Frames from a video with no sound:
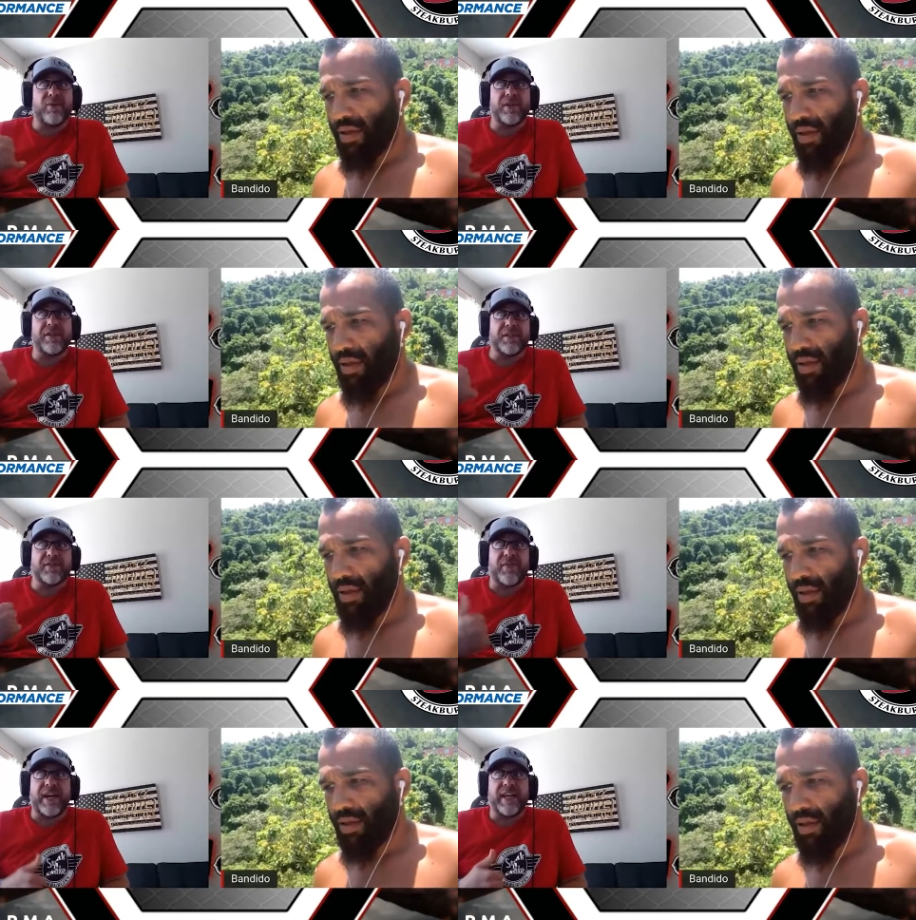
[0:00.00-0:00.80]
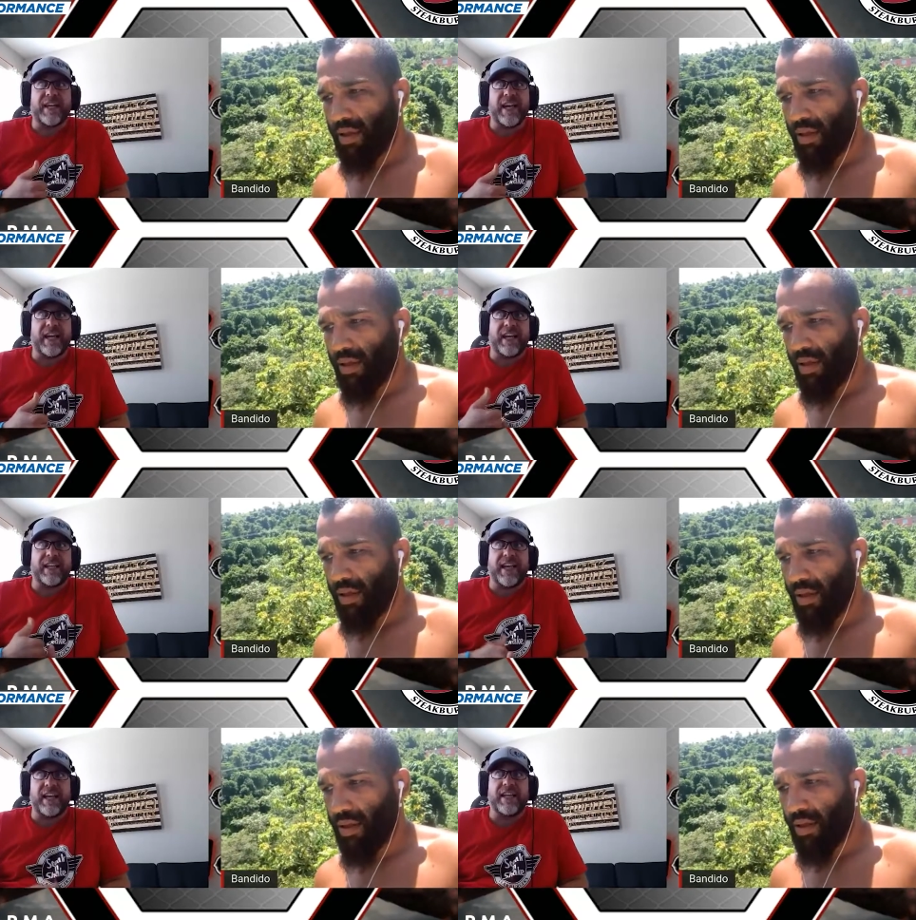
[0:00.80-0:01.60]
Speaker 1: with this fight
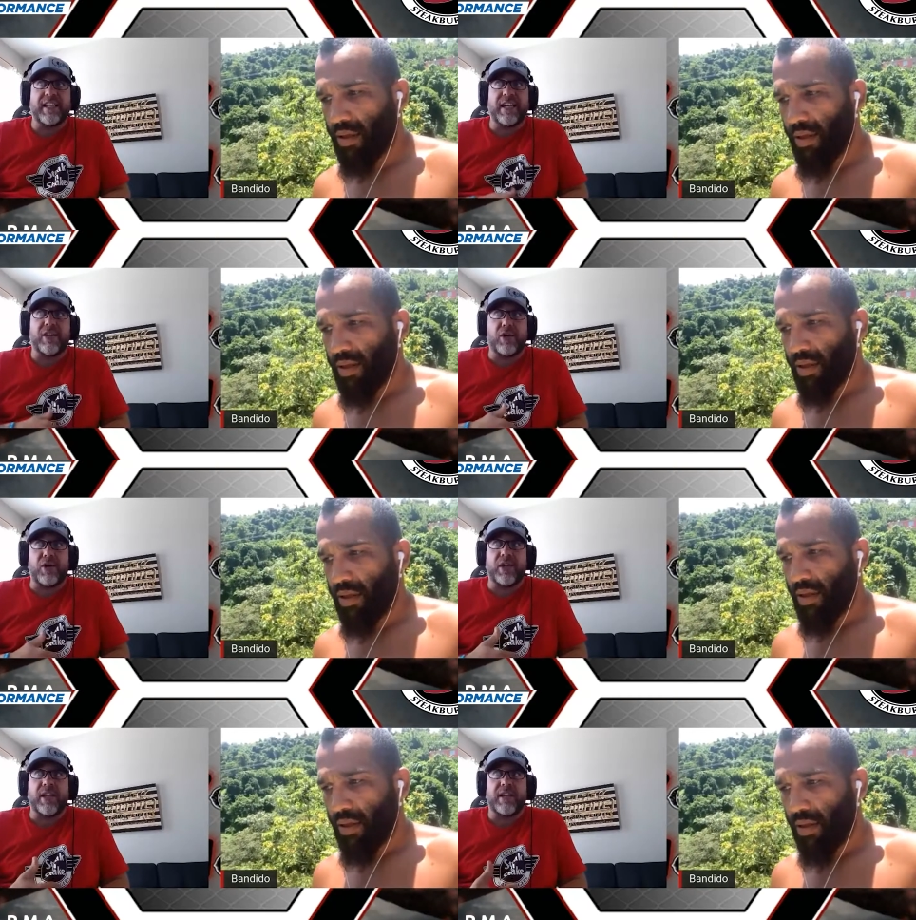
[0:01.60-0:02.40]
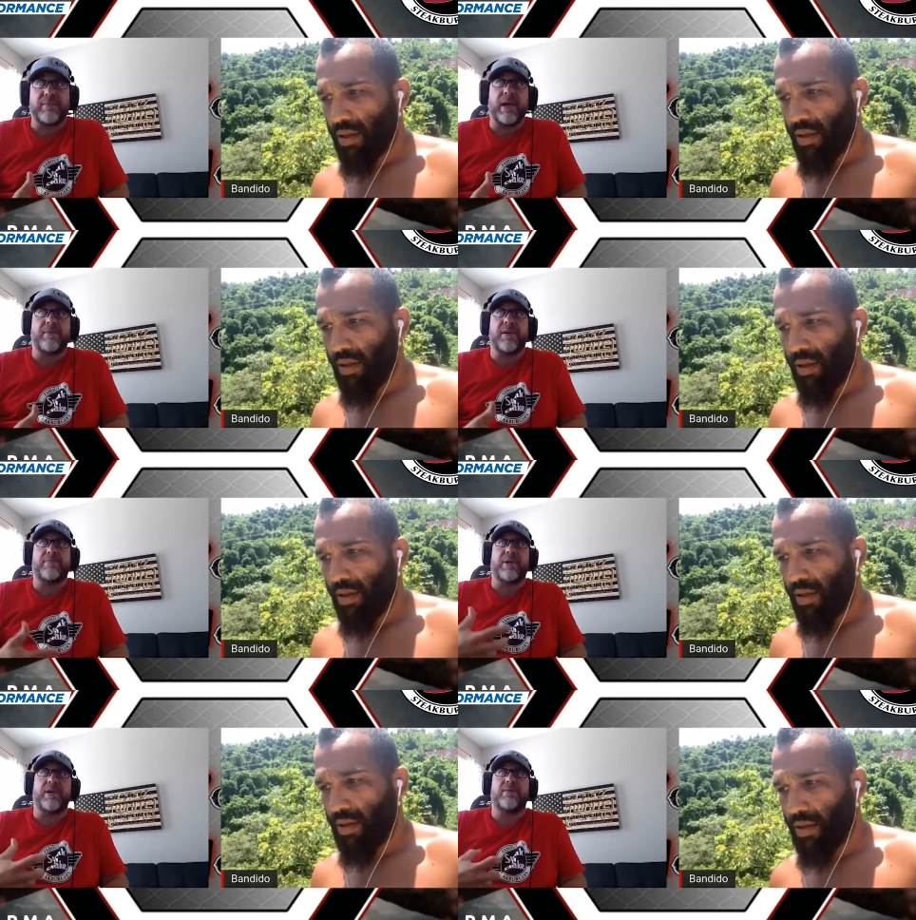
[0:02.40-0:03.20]
and get it done early? Maybe
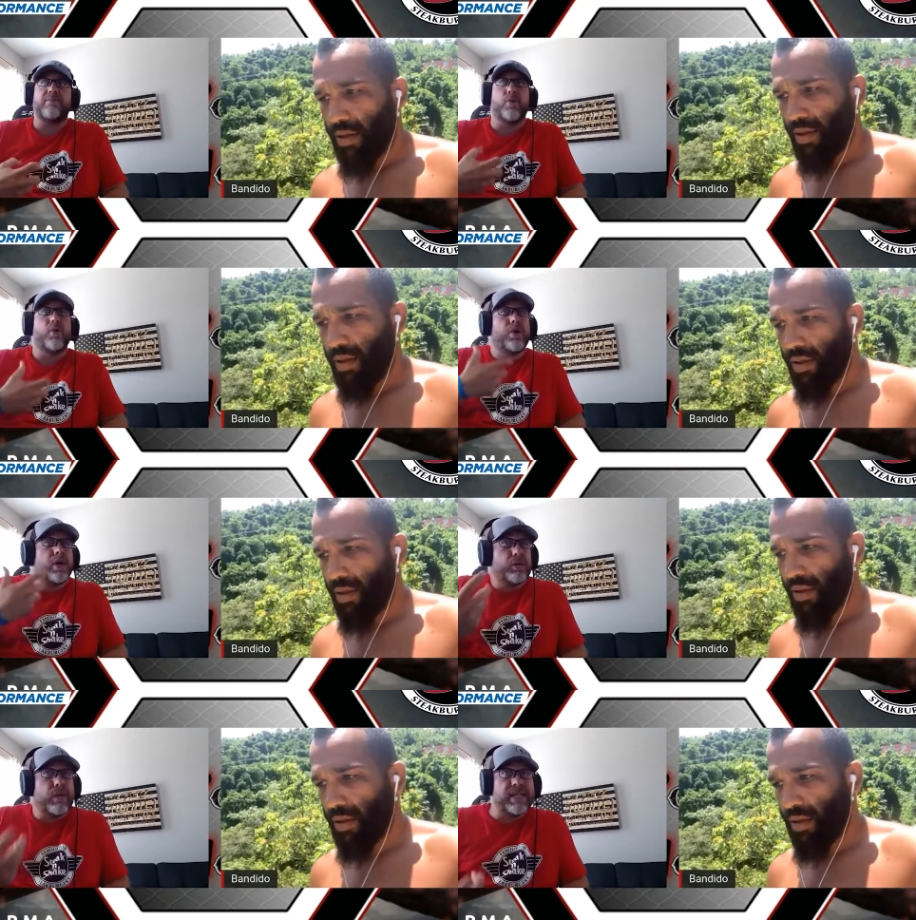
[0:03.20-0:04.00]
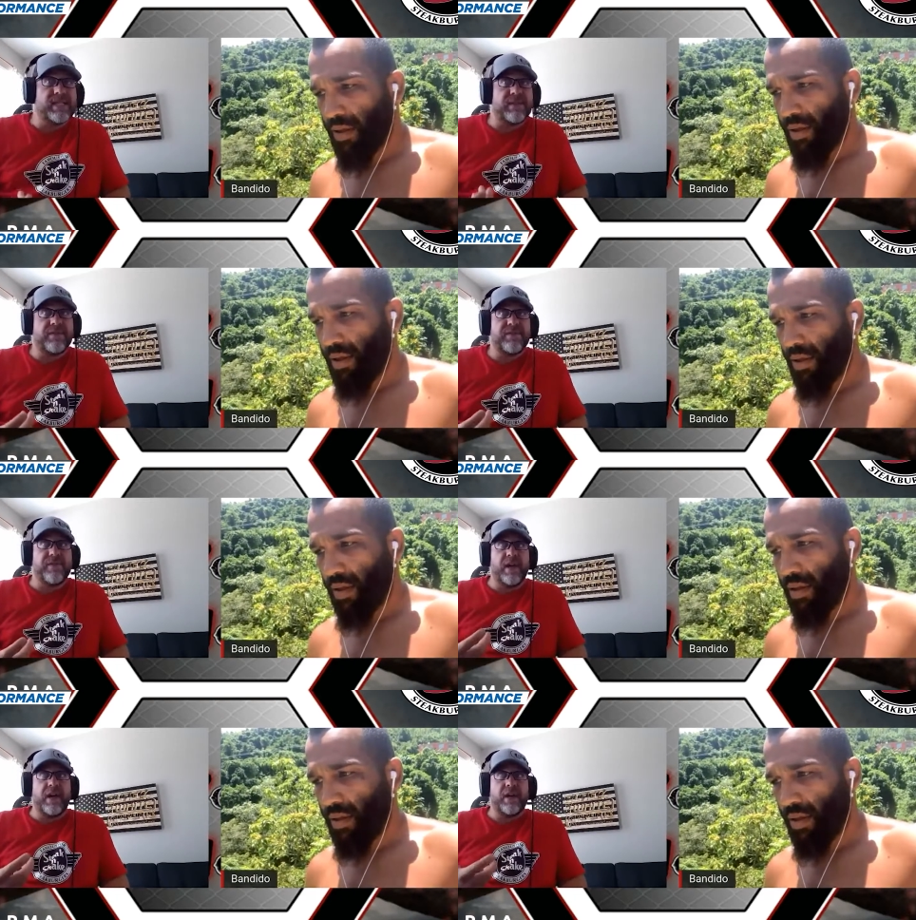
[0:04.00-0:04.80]
be more aggressive,
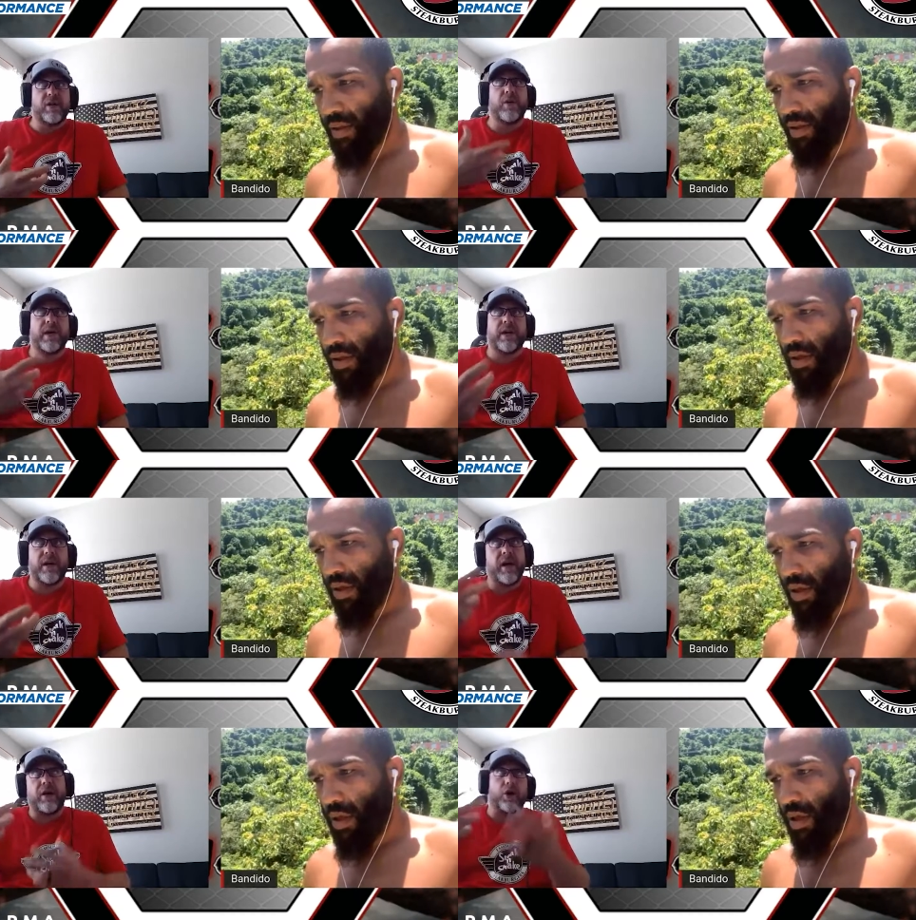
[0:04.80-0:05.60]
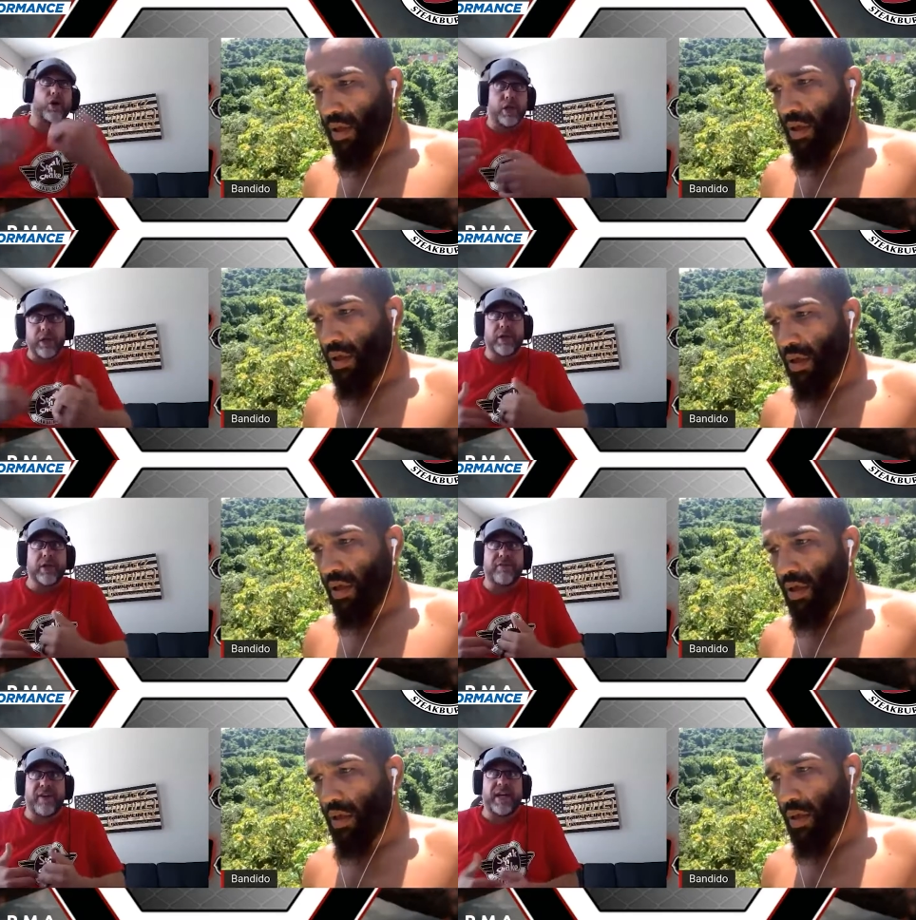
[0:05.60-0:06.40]
uh, quick, uh, earlier in
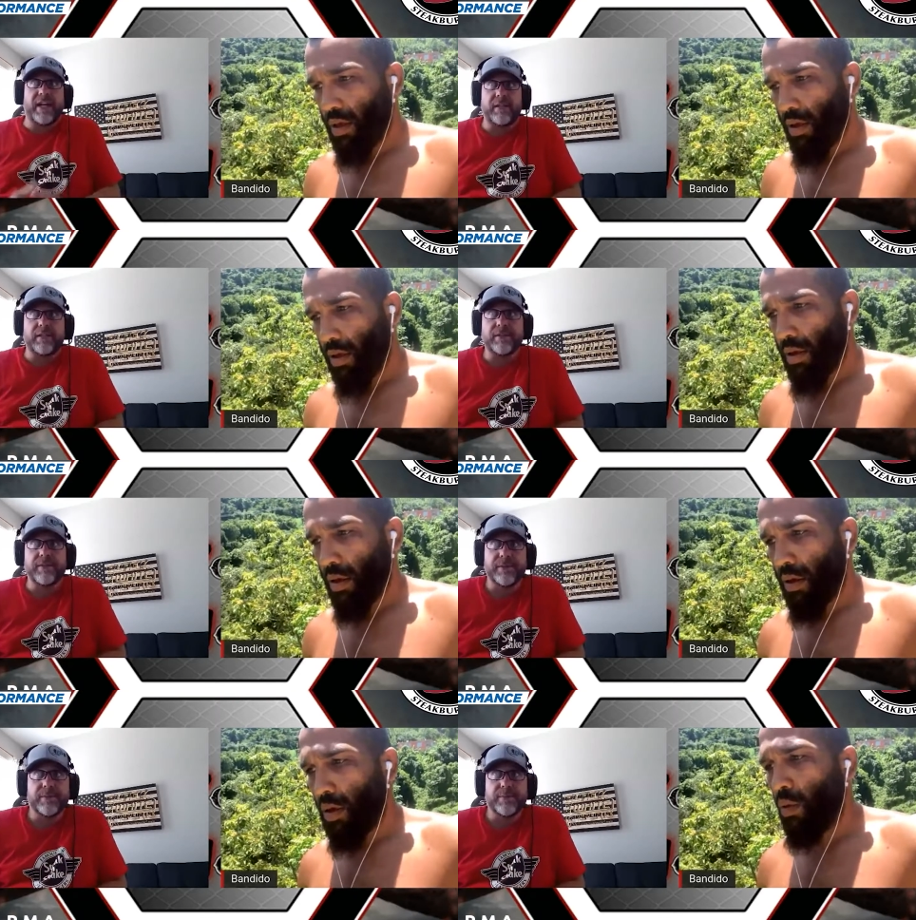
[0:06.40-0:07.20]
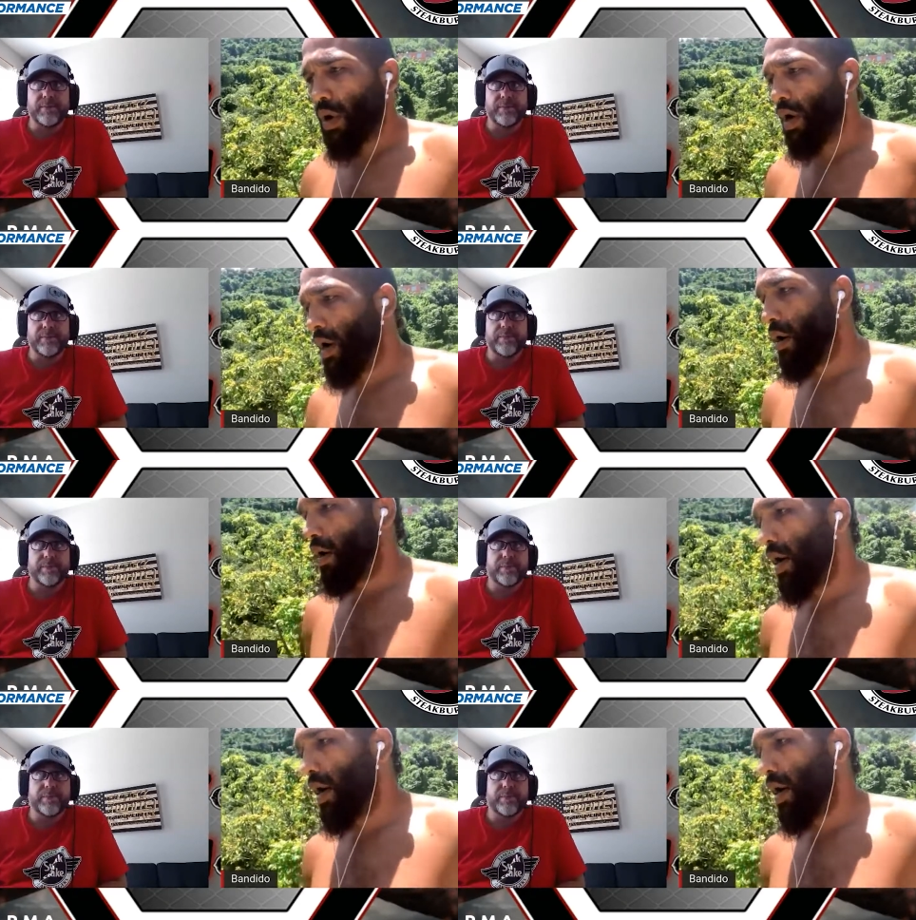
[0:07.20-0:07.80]
the fight.
Speaker 2: Well,